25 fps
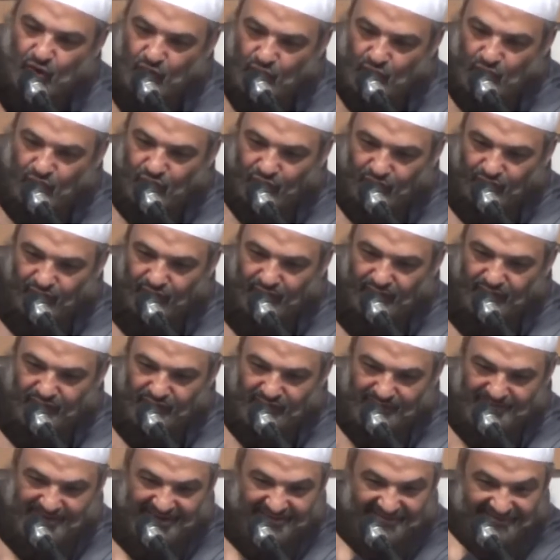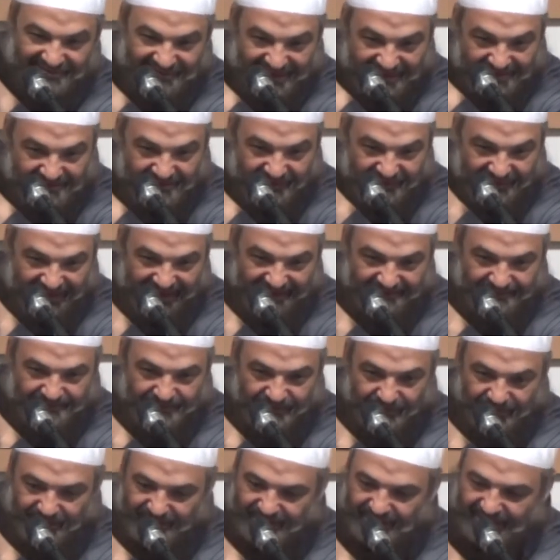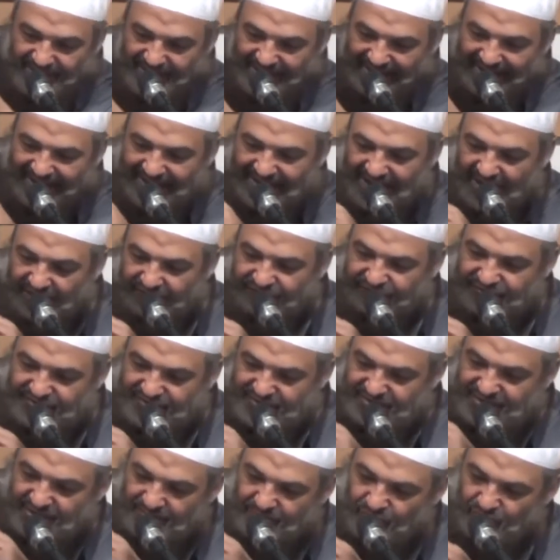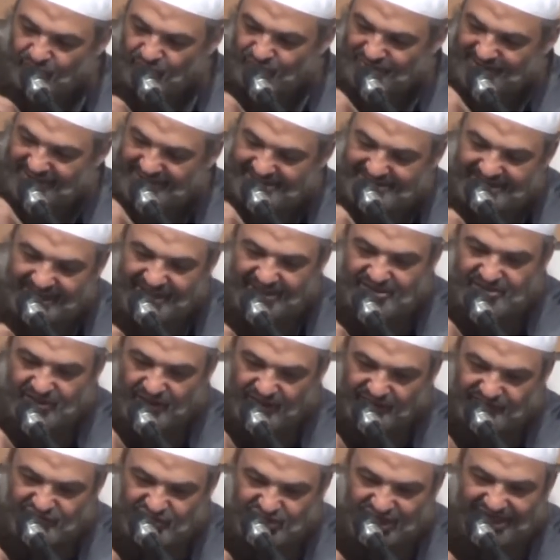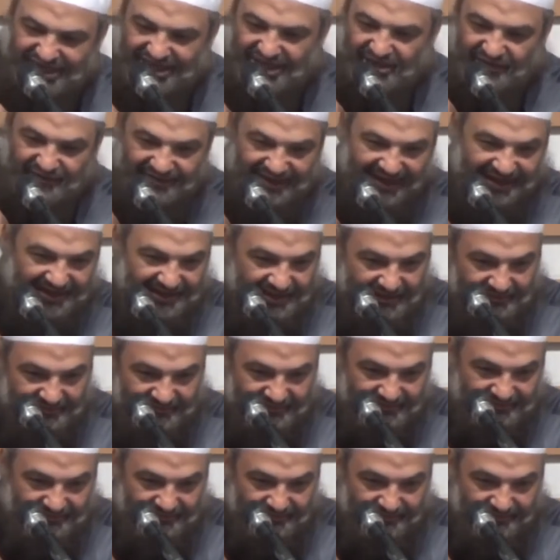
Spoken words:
core, the main theme of that book, and left the more details of checking of the hadith.